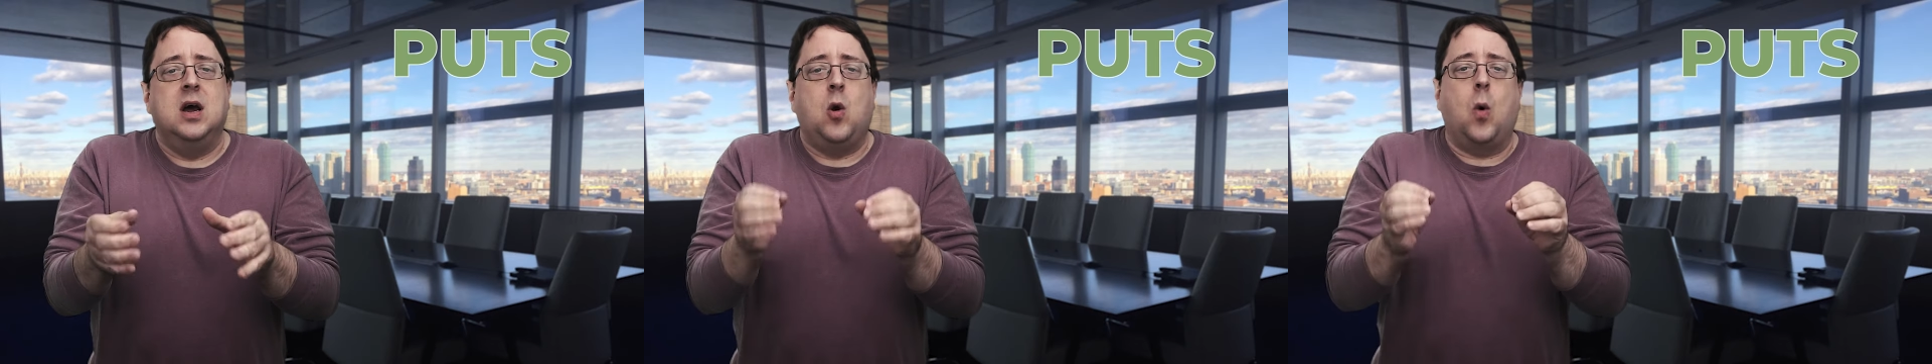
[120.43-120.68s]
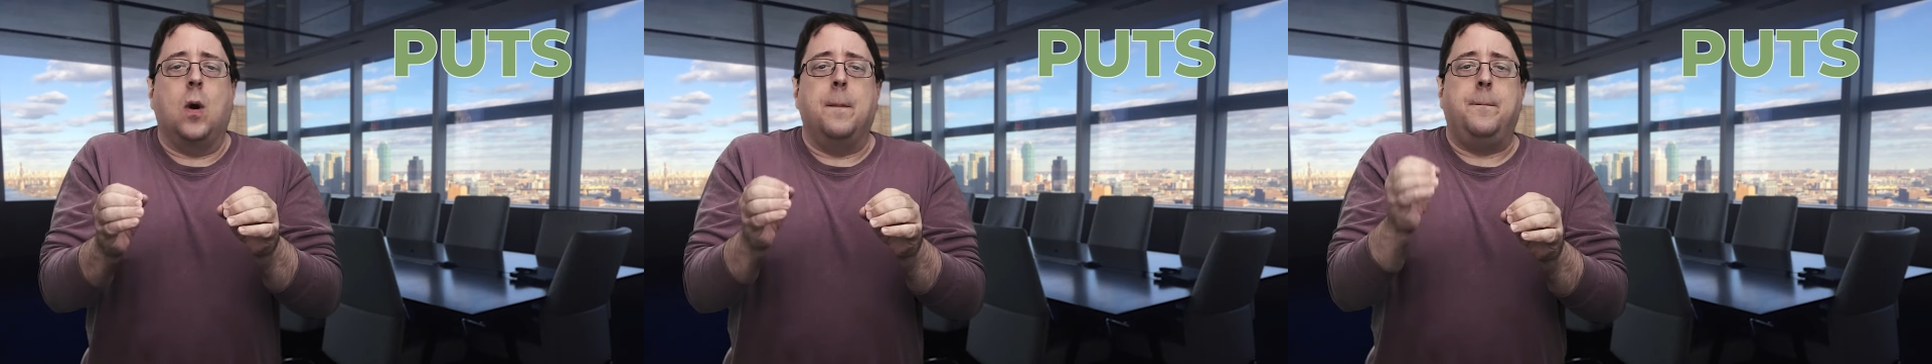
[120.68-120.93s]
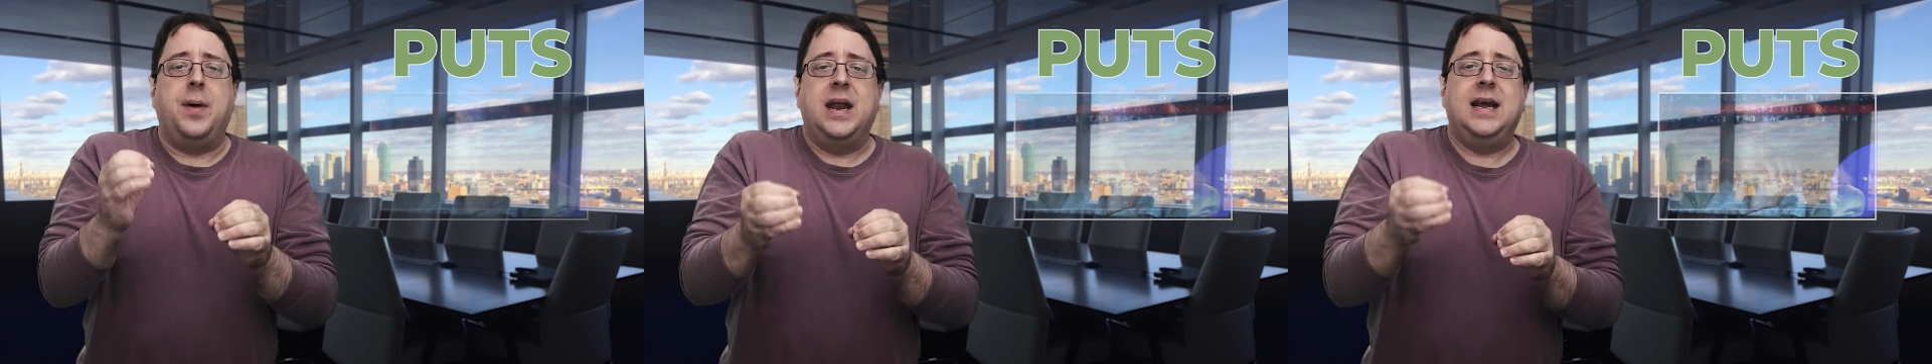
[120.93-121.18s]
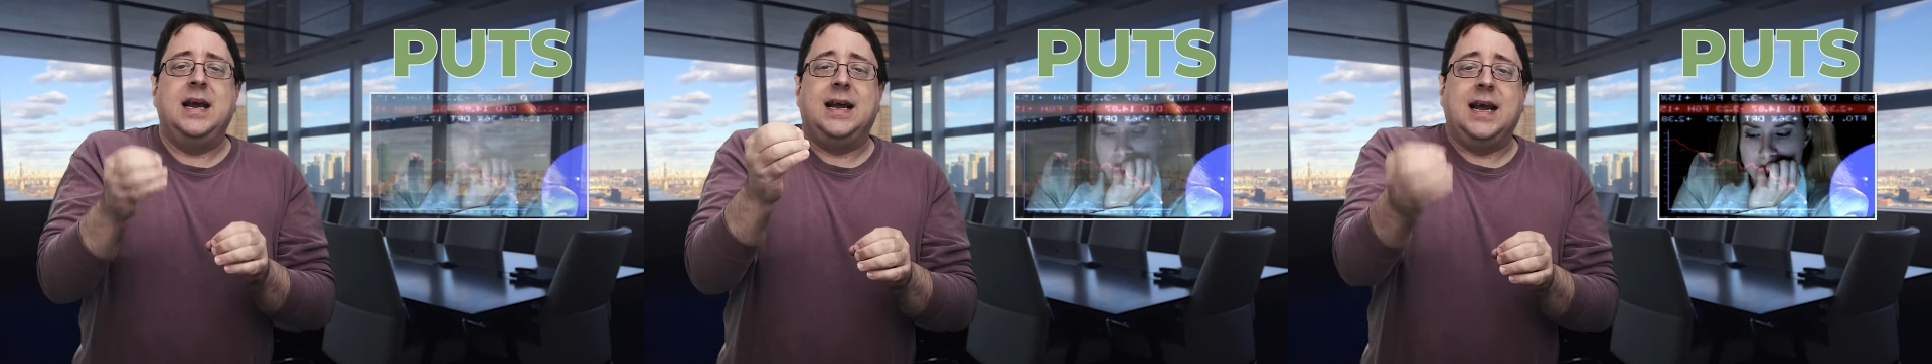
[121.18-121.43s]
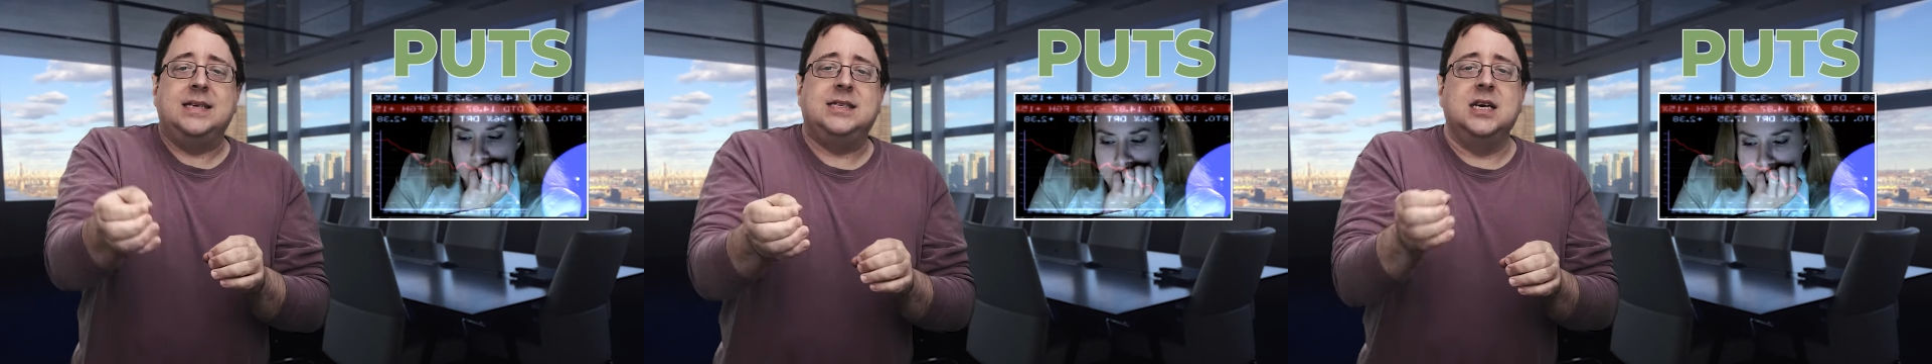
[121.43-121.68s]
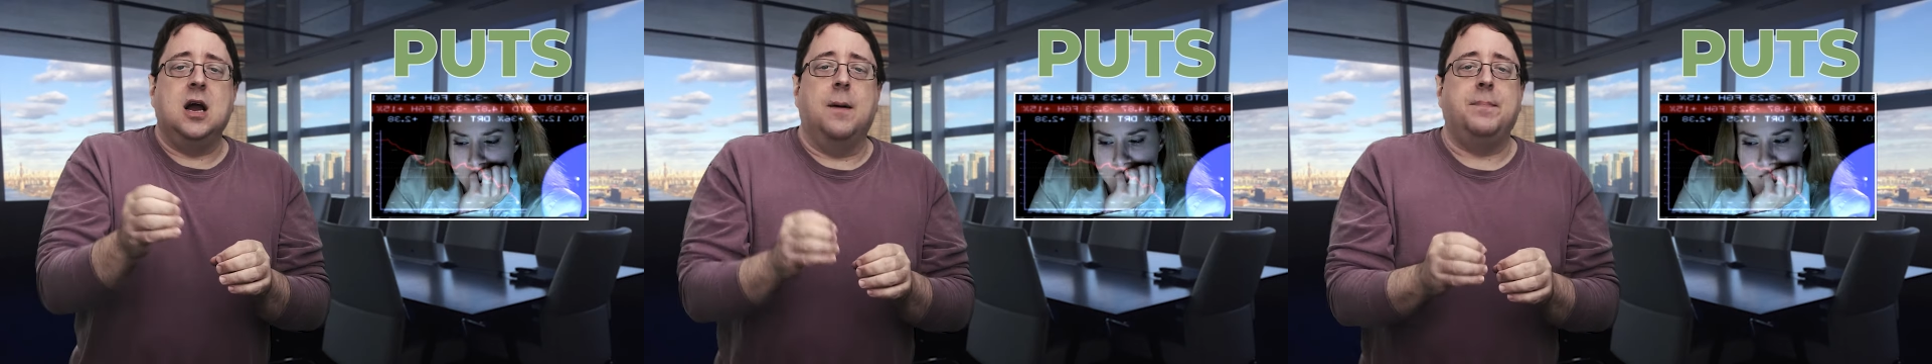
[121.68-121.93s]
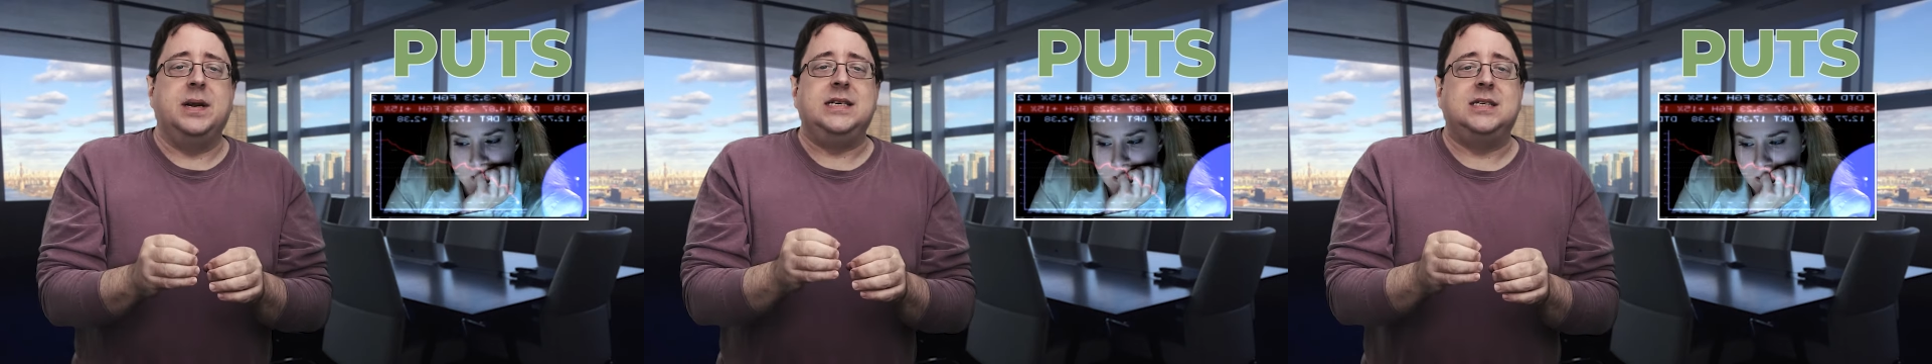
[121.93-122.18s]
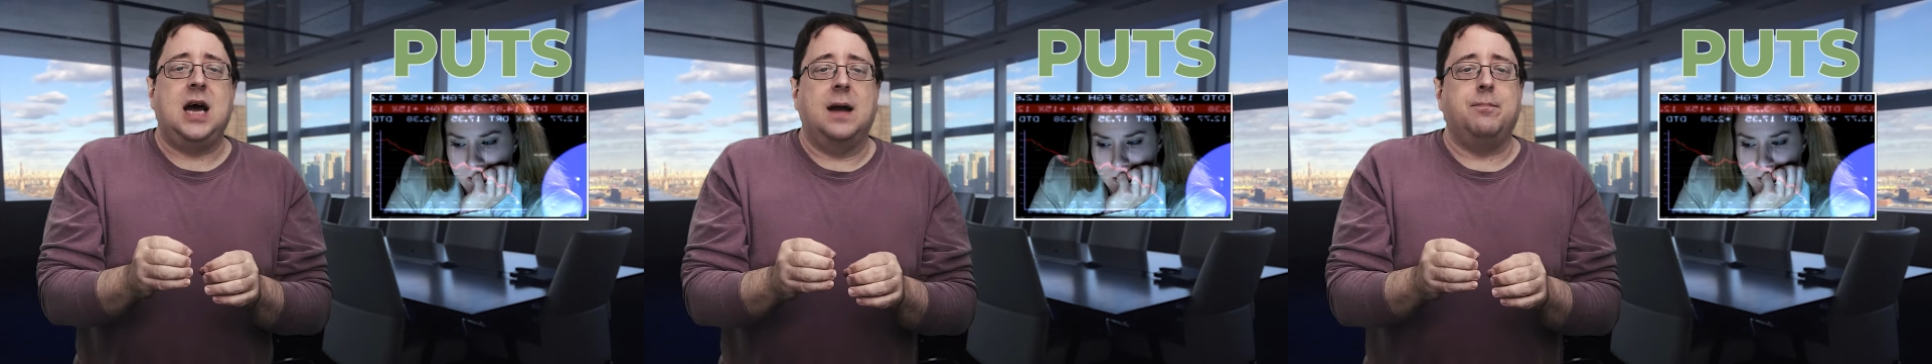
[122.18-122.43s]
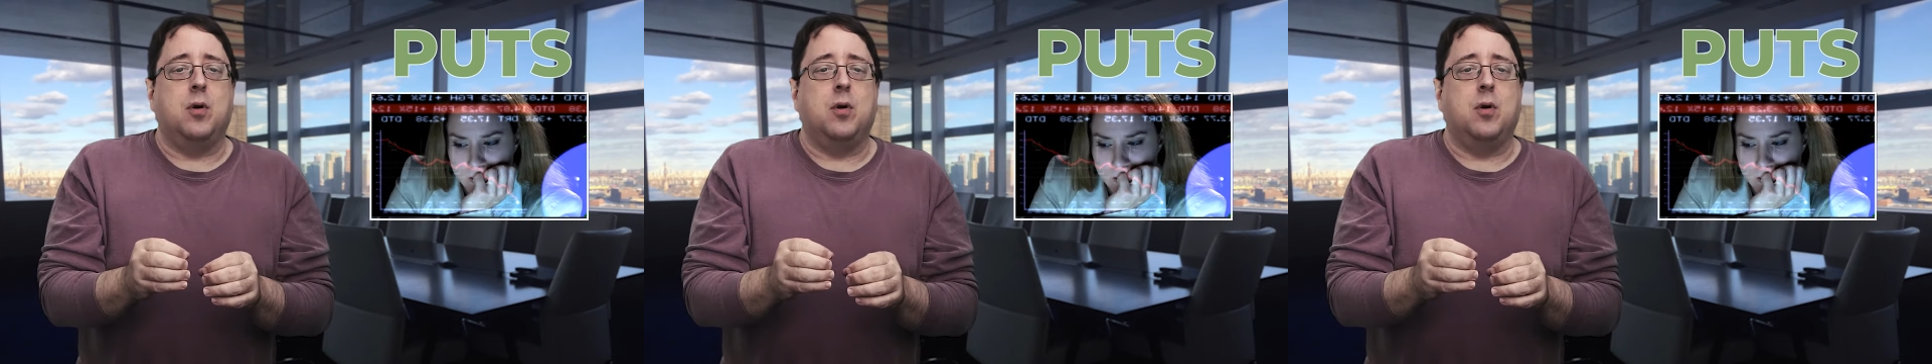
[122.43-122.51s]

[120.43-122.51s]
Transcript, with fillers: or betting against the company's stock